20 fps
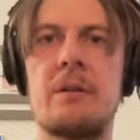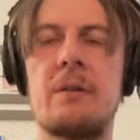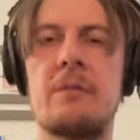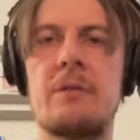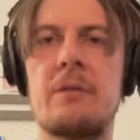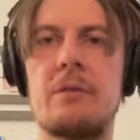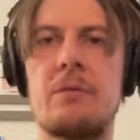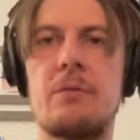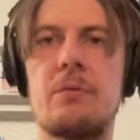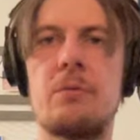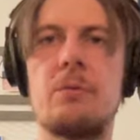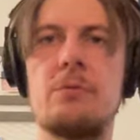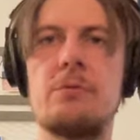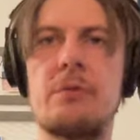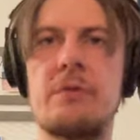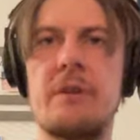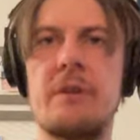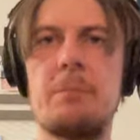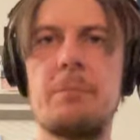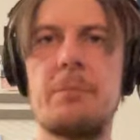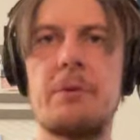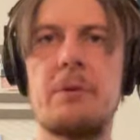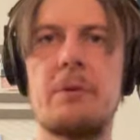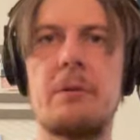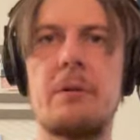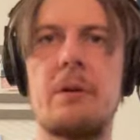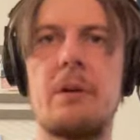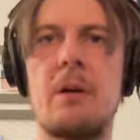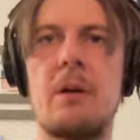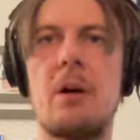as a full zip
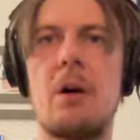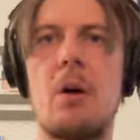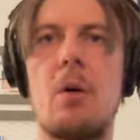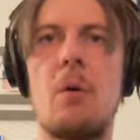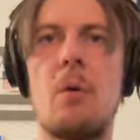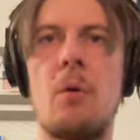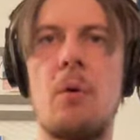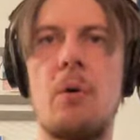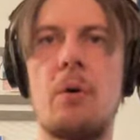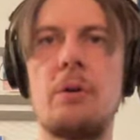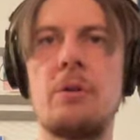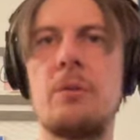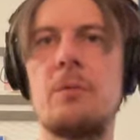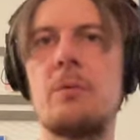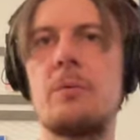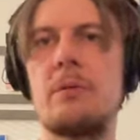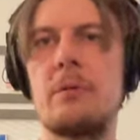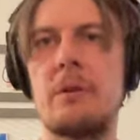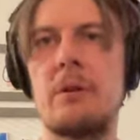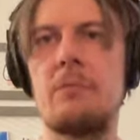or you yeah.